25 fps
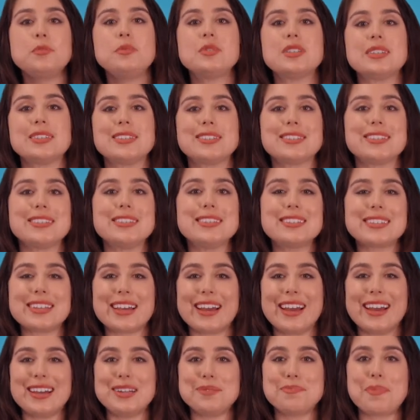distance a
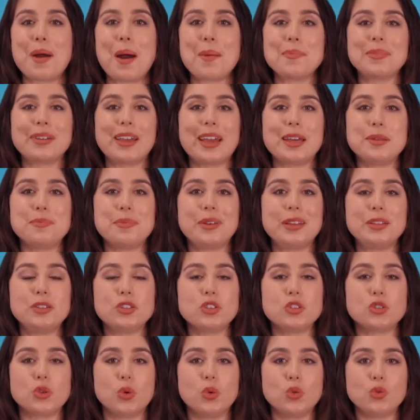heat pump can be
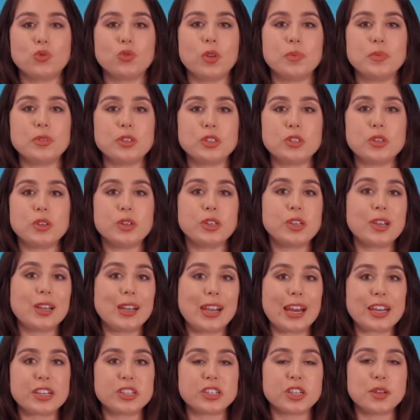installed from the
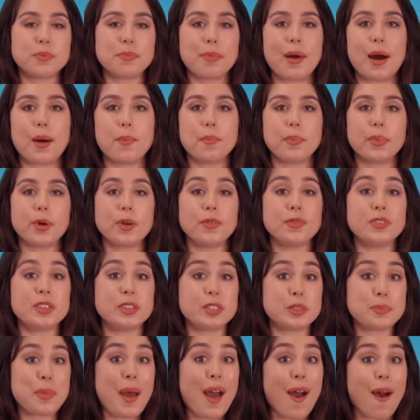circulation pump of the
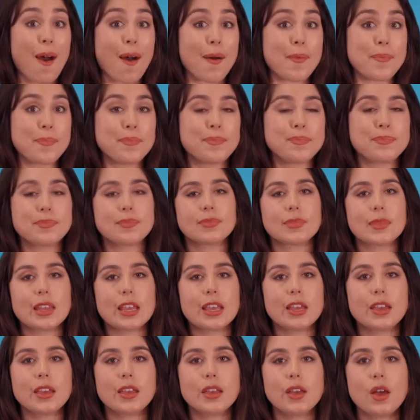spa?
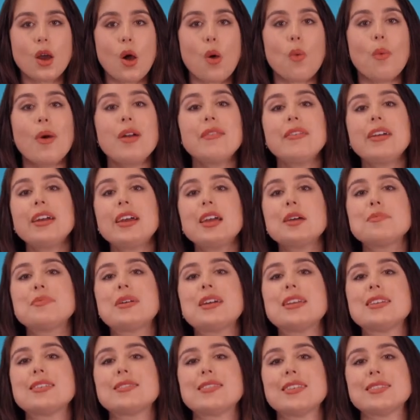We
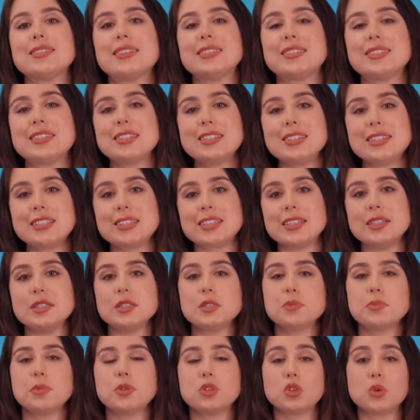recommend that the
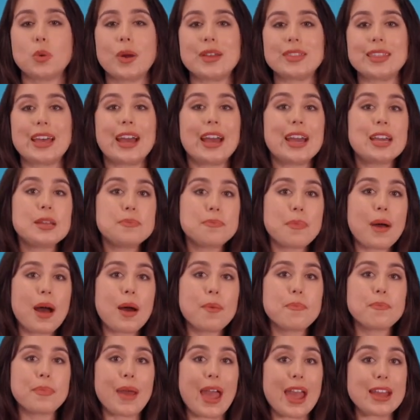distance between the heat
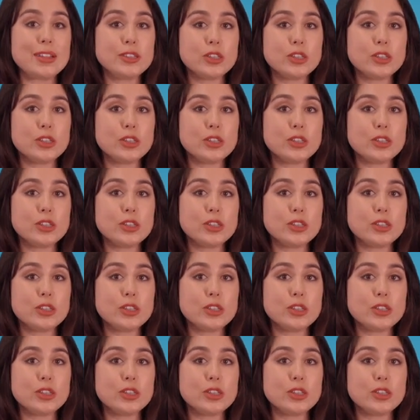pump and